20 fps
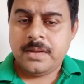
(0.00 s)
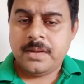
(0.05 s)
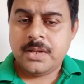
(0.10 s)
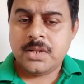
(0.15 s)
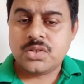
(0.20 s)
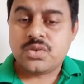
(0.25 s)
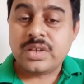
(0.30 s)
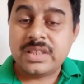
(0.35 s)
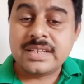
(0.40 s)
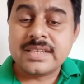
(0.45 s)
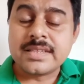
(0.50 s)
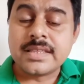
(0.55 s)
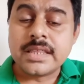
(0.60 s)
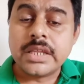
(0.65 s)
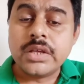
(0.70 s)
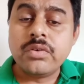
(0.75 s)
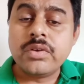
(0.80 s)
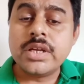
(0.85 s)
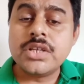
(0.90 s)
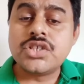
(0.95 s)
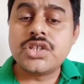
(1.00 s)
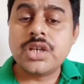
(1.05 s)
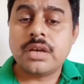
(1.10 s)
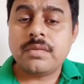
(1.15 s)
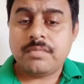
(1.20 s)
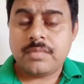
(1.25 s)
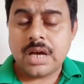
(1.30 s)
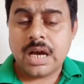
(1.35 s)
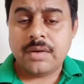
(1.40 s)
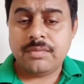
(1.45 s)
So in this new
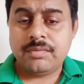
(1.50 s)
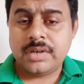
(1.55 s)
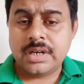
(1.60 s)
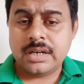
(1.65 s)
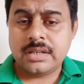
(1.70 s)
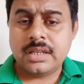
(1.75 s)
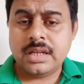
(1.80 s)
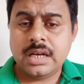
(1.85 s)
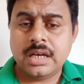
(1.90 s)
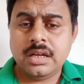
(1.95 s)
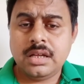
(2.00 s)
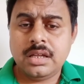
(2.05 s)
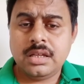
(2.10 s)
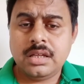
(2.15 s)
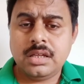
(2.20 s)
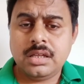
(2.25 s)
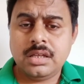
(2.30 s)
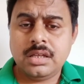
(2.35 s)
regime, after the